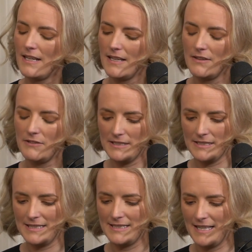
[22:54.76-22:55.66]
And the
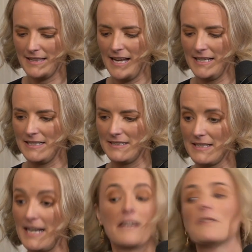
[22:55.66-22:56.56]
reason I say that
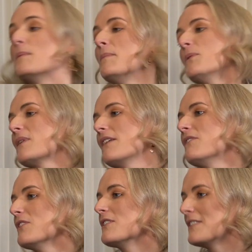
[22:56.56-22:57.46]
is I can remember when I
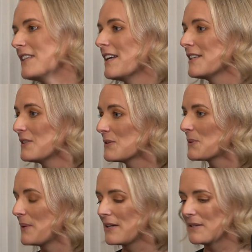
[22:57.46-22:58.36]
first started at
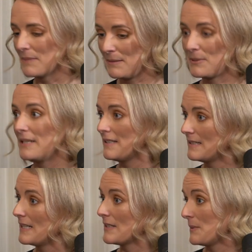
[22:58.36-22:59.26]
Square and my
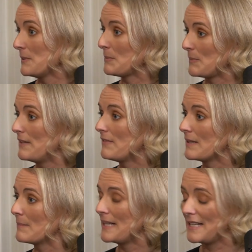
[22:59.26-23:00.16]
predecessor was
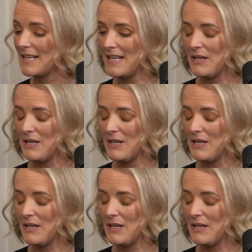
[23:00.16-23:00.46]
briefing me.